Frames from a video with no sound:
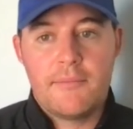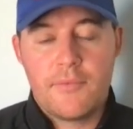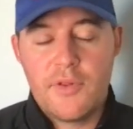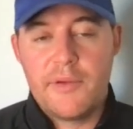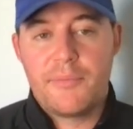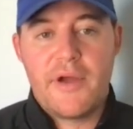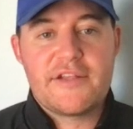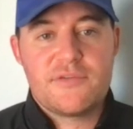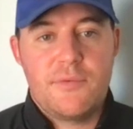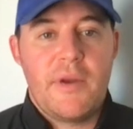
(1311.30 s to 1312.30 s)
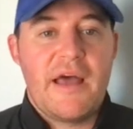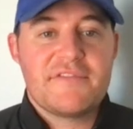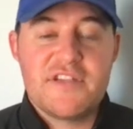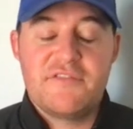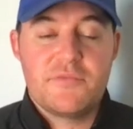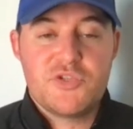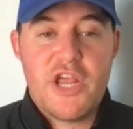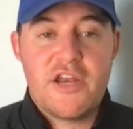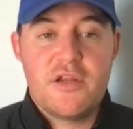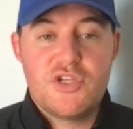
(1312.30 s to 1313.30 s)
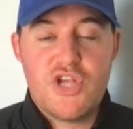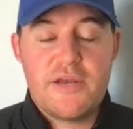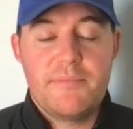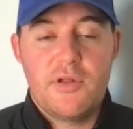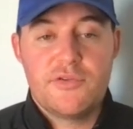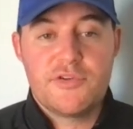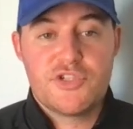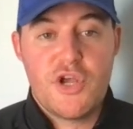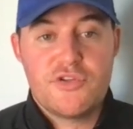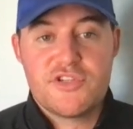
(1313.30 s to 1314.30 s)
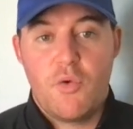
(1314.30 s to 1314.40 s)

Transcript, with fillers: really impressed with what I've seen from Jaden Milliner-Jones.